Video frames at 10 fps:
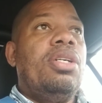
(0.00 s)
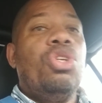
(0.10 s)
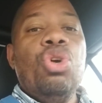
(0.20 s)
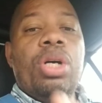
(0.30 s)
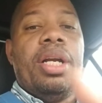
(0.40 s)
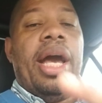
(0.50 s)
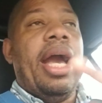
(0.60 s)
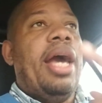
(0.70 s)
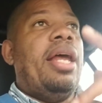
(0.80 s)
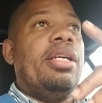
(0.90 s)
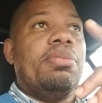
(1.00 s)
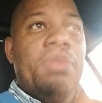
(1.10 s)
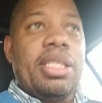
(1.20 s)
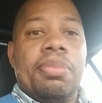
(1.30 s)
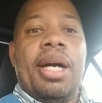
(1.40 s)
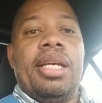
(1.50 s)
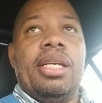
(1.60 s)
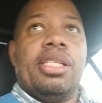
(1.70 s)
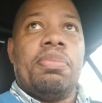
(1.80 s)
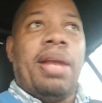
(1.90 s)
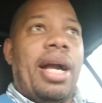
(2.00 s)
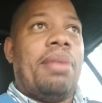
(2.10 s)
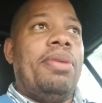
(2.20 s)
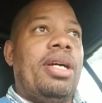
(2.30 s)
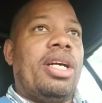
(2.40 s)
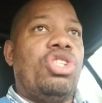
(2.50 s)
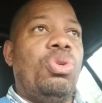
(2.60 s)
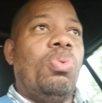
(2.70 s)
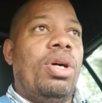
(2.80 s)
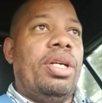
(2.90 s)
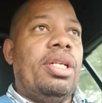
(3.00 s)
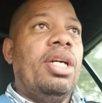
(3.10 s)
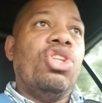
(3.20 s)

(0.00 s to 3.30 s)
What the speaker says: You could have had as much money in this black America as you wanted.